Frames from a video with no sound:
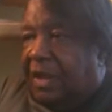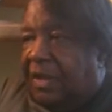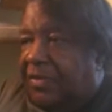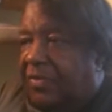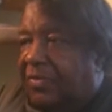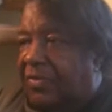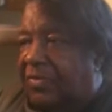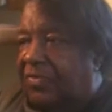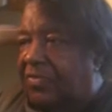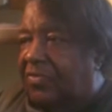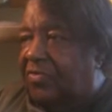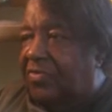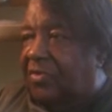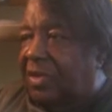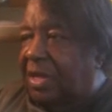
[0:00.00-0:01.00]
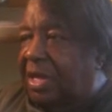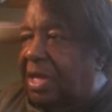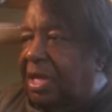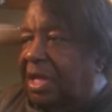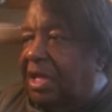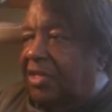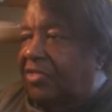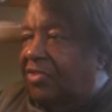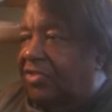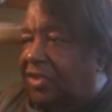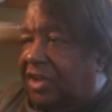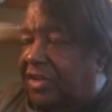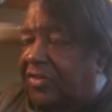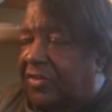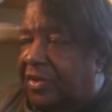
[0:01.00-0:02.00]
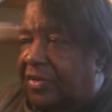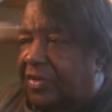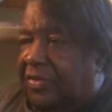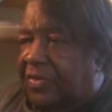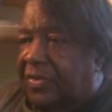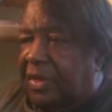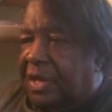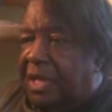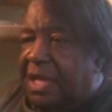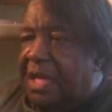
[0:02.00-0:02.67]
and Jesus,